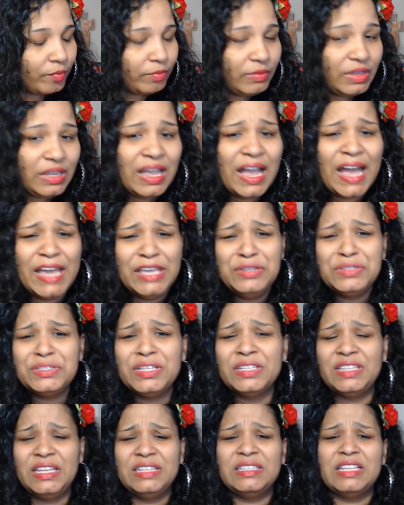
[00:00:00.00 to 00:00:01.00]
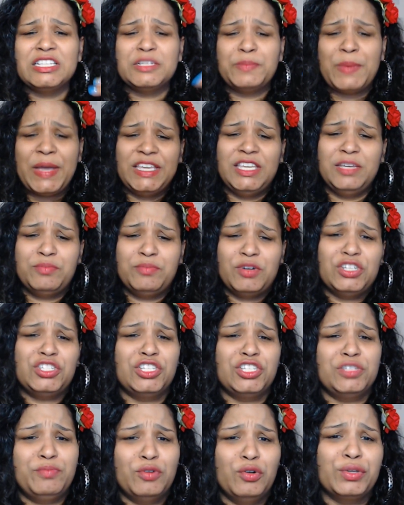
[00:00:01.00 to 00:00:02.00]
I used to think that spiky
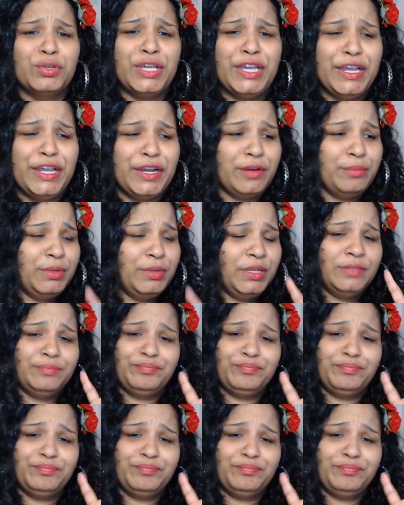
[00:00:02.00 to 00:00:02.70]
brushes broke your hair, but